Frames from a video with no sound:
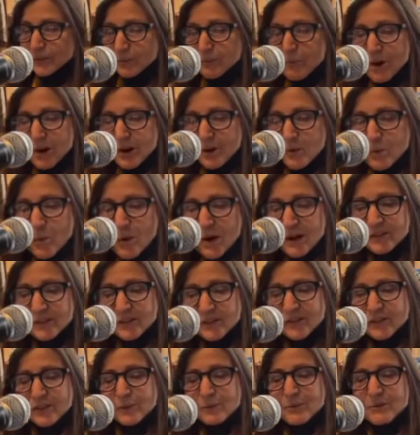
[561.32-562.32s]
Mark wants
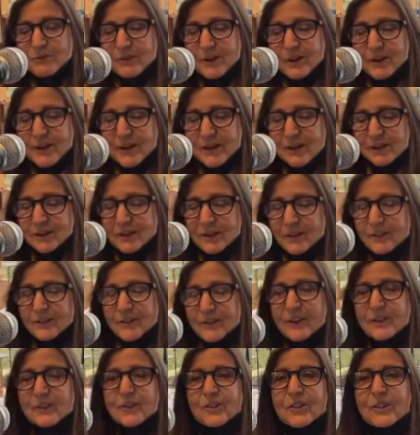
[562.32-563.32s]
us to be very clear
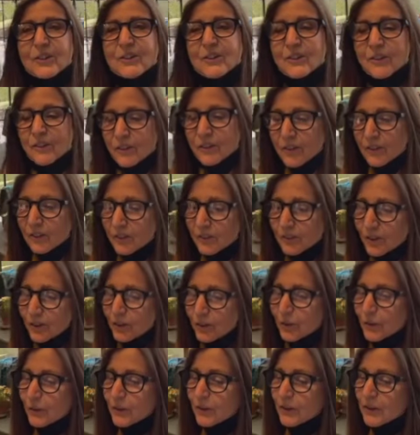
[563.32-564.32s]
that Jesus is
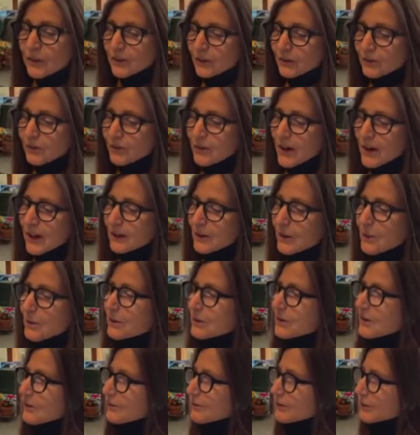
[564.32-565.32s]
choosing to follow in
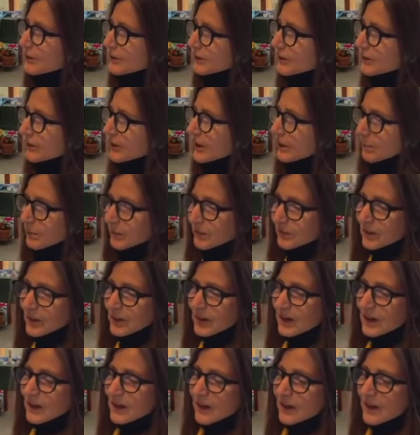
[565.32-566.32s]
the footsteps
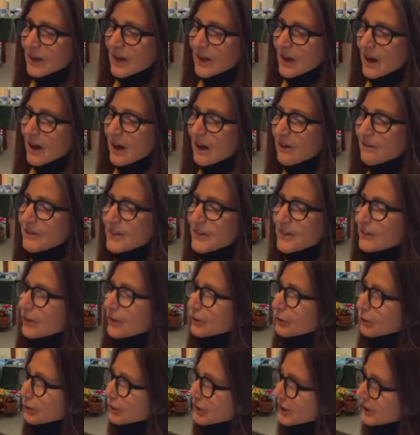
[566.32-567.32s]
of this
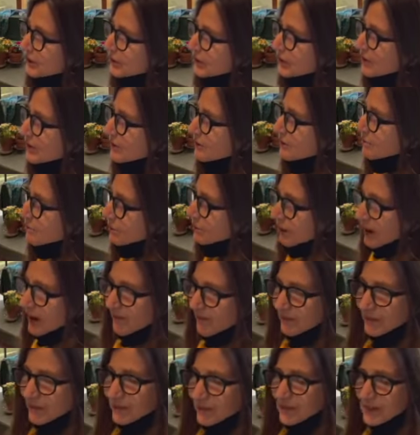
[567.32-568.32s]
tradition of
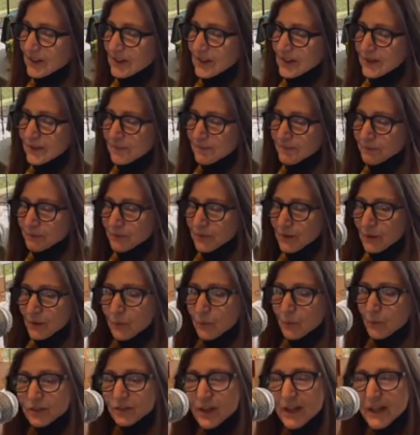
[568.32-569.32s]
prophecy,
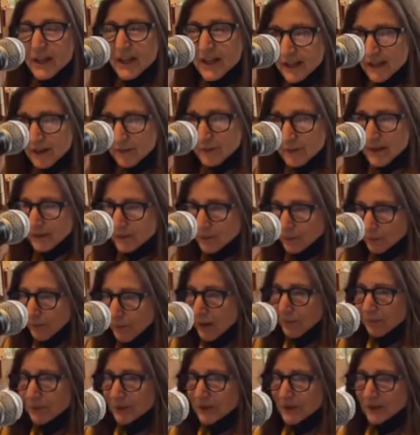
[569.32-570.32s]
which animates
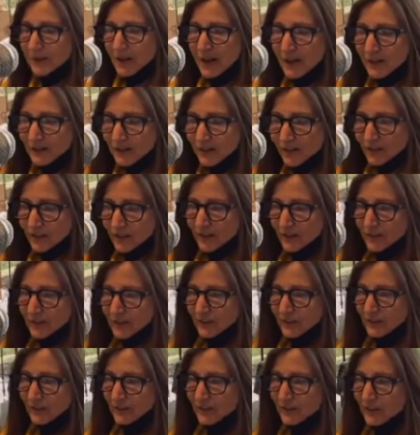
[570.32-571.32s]
public
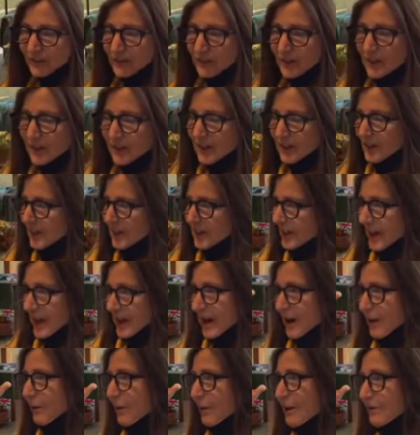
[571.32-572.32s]
consciousness,
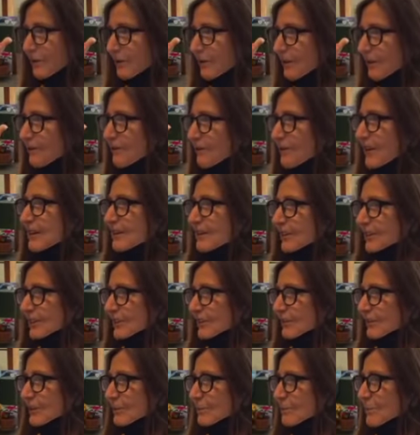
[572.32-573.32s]
however
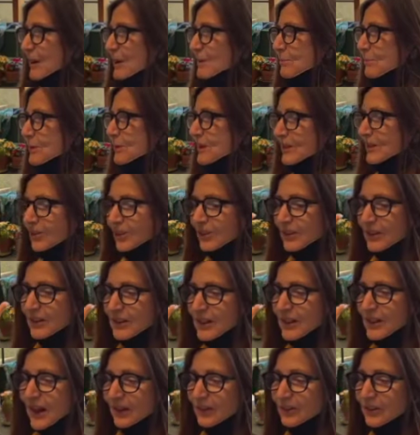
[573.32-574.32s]
offensive it might be to the
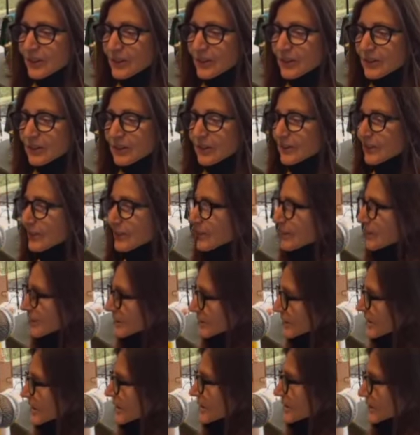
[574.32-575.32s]
national
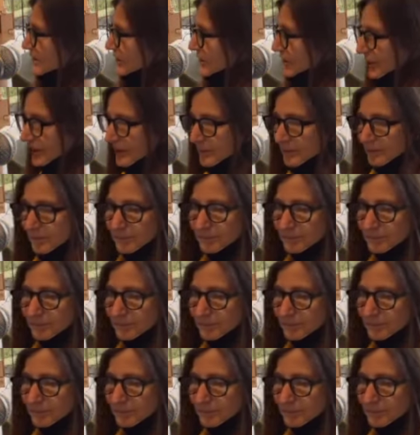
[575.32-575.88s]
leadership,